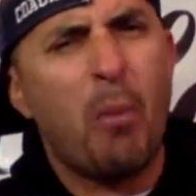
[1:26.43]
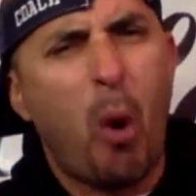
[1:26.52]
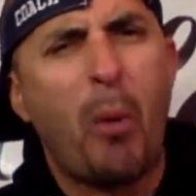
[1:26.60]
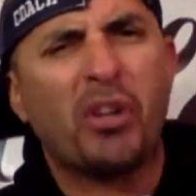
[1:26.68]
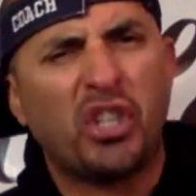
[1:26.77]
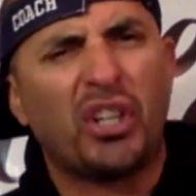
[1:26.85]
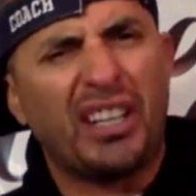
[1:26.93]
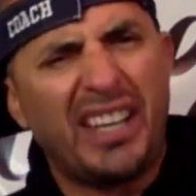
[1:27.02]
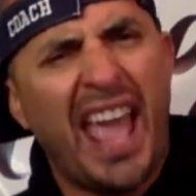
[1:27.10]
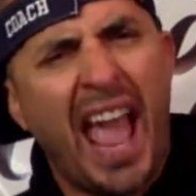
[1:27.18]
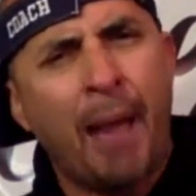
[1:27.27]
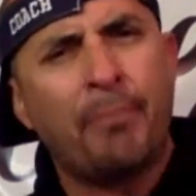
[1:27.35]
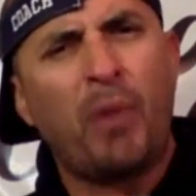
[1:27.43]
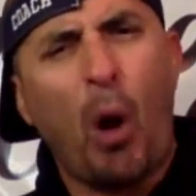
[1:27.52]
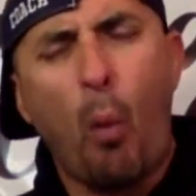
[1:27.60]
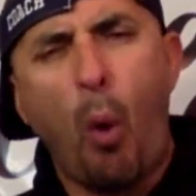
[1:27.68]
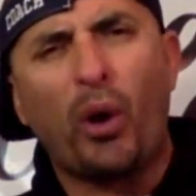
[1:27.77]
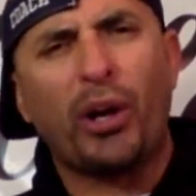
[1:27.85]
I came home, I took a
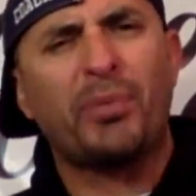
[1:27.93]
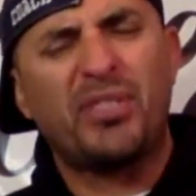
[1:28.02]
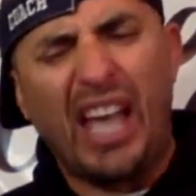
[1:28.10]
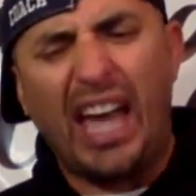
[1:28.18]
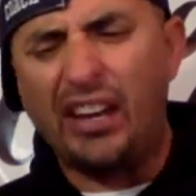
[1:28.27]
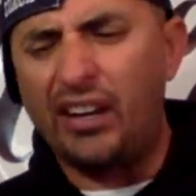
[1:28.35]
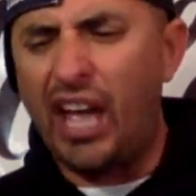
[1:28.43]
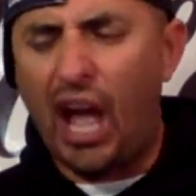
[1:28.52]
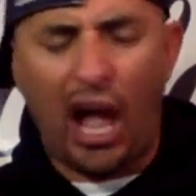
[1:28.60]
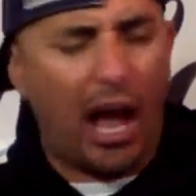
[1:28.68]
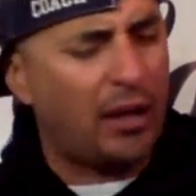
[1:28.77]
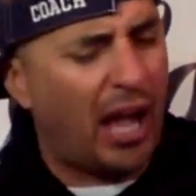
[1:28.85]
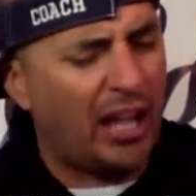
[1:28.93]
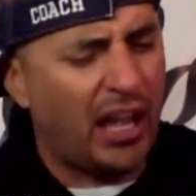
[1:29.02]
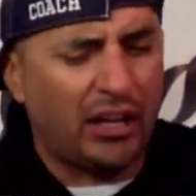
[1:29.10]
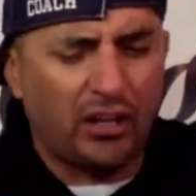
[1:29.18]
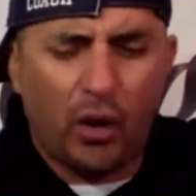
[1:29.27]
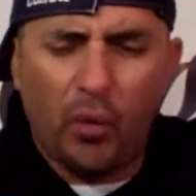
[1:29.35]
nap. I woke up Saturday.
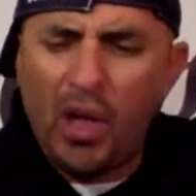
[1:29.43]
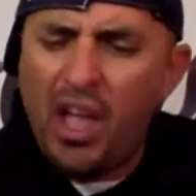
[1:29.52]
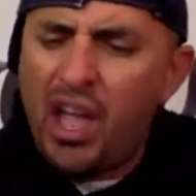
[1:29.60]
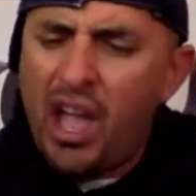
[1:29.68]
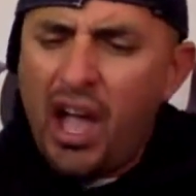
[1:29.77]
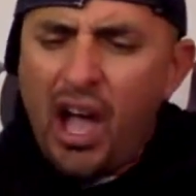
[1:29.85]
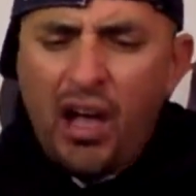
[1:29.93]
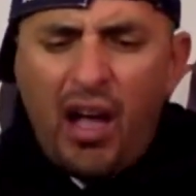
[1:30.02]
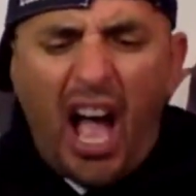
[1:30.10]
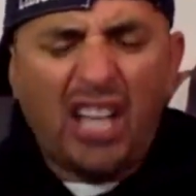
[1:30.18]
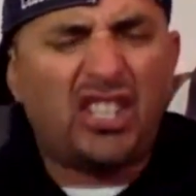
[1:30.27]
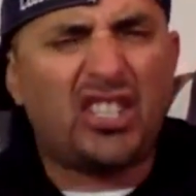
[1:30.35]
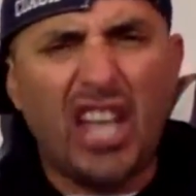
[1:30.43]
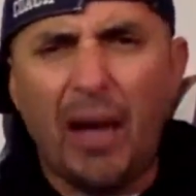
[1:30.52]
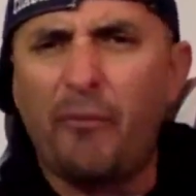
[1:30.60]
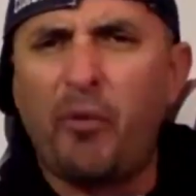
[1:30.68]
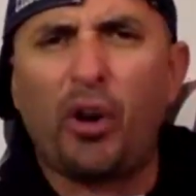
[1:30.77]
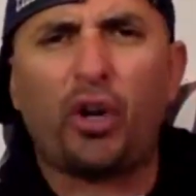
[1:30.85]
I
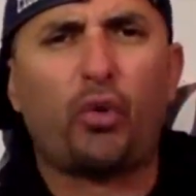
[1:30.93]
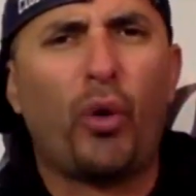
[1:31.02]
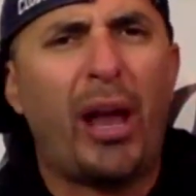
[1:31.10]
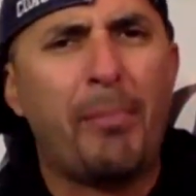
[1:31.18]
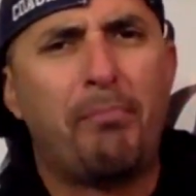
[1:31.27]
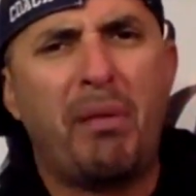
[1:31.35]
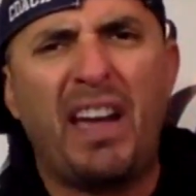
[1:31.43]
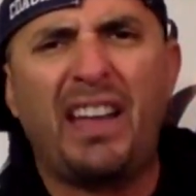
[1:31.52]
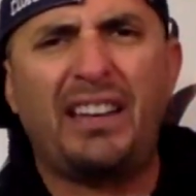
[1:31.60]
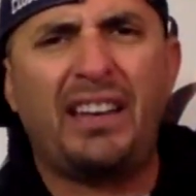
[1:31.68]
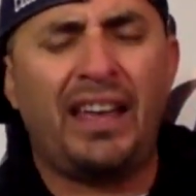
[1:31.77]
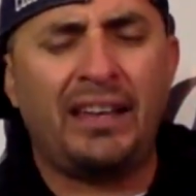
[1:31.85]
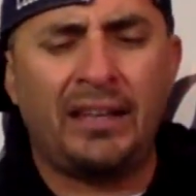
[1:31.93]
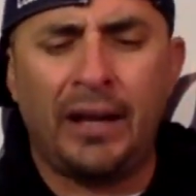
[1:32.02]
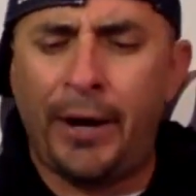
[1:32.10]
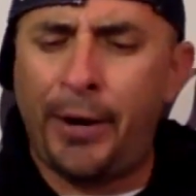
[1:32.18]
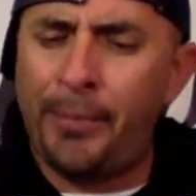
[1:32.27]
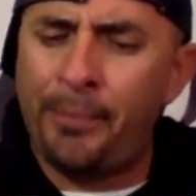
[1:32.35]
slept for a great bit
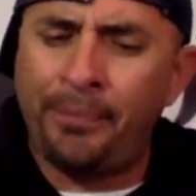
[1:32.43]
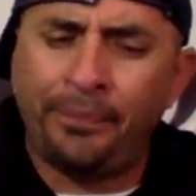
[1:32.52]
and